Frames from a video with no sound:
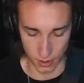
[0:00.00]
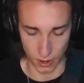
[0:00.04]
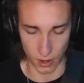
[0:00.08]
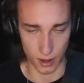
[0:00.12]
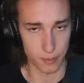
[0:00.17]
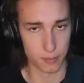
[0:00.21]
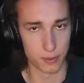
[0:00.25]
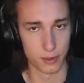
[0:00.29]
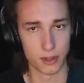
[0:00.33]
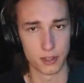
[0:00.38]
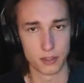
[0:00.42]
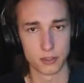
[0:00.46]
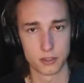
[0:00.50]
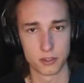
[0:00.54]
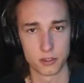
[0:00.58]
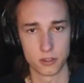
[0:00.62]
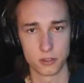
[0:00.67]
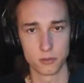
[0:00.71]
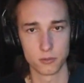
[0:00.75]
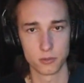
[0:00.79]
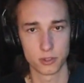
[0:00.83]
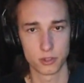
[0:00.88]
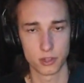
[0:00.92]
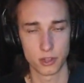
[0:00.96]
Ibanez
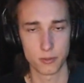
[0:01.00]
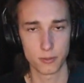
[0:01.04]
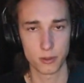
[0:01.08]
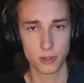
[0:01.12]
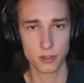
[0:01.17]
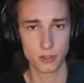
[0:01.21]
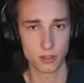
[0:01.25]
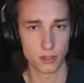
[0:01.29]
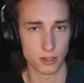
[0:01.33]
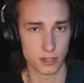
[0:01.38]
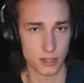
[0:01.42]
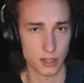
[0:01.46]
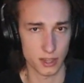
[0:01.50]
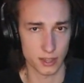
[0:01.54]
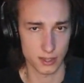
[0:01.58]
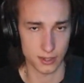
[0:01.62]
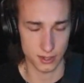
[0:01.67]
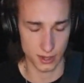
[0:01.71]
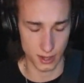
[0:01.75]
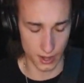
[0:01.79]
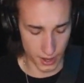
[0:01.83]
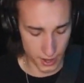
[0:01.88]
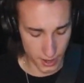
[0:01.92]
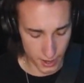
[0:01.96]
Tube Screamer, the
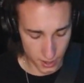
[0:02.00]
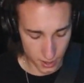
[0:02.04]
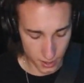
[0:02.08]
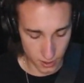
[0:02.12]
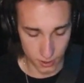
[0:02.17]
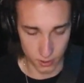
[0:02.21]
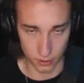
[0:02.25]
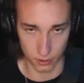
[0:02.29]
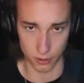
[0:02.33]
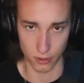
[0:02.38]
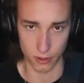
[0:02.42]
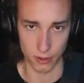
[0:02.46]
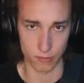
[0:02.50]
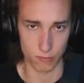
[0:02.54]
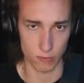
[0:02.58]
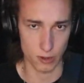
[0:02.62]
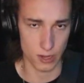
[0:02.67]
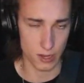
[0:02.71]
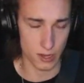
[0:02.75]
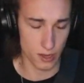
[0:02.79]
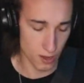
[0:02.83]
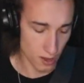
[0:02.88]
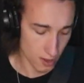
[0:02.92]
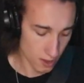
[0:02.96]
TS9, the green
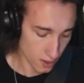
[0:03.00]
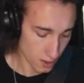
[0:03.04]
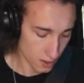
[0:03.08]
one.